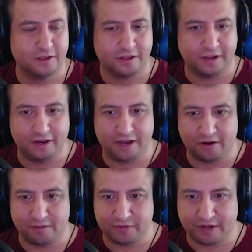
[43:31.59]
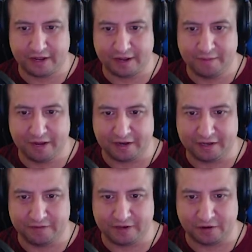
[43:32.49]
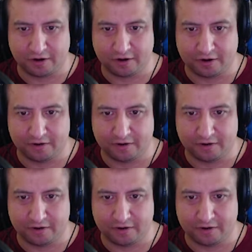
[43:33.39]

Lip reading: And now I made it even darker.